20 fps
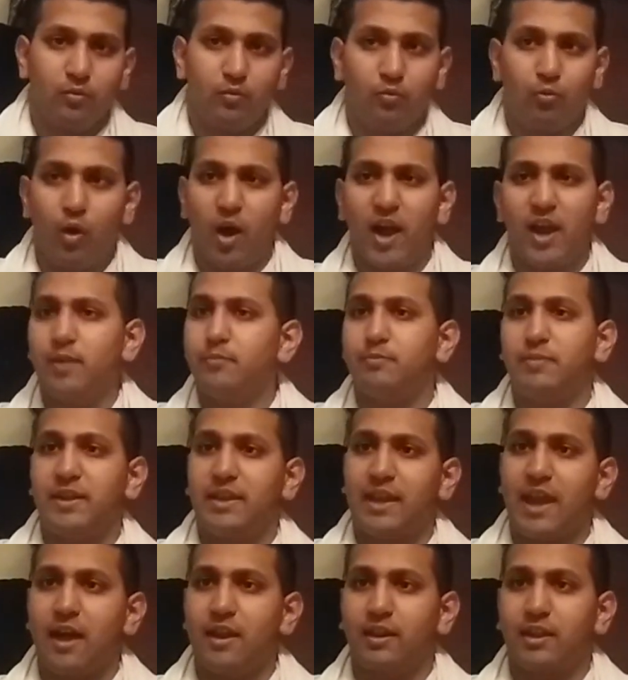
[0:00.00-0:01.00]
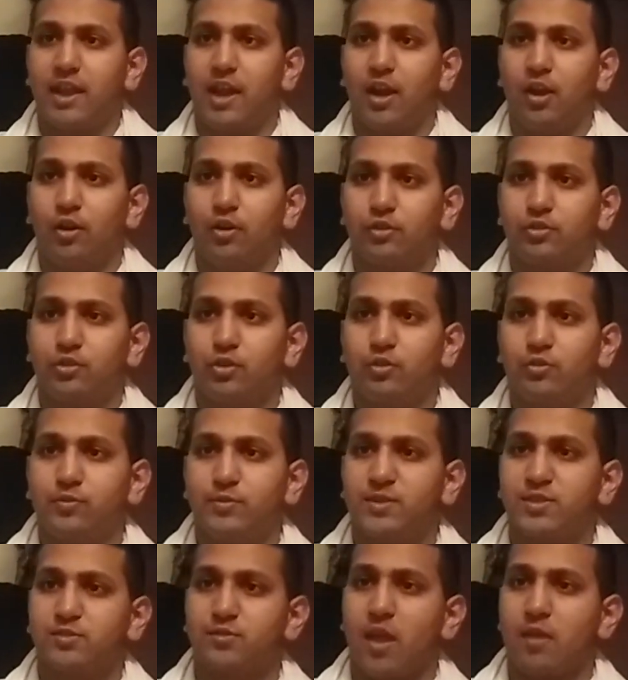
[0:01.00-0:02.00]
Wyatt being out of character,
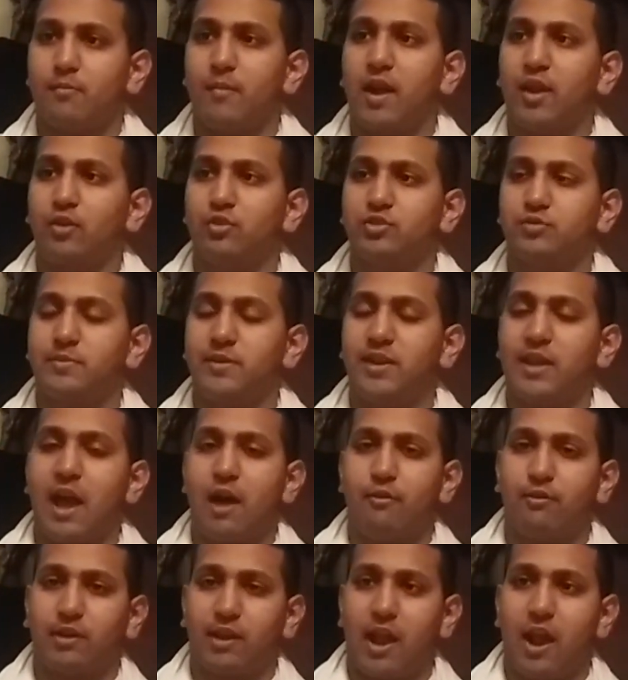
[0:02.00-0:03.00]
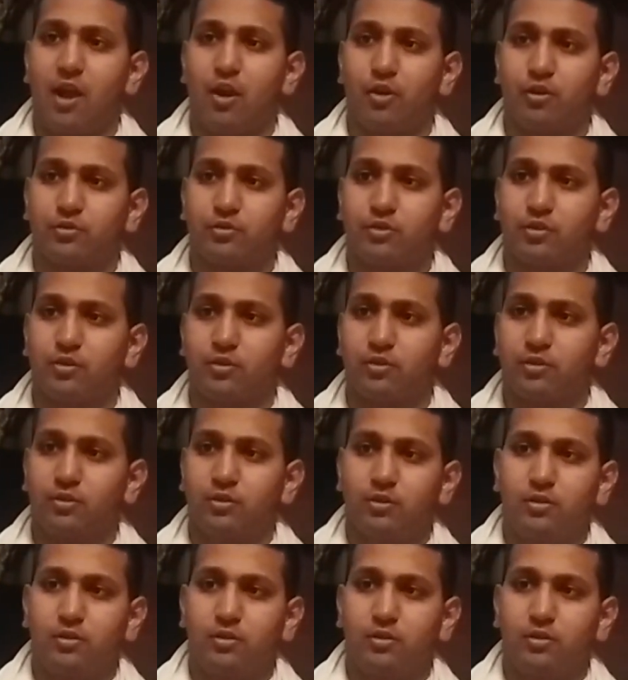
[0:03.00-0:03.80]
which is like Michaels being out of character.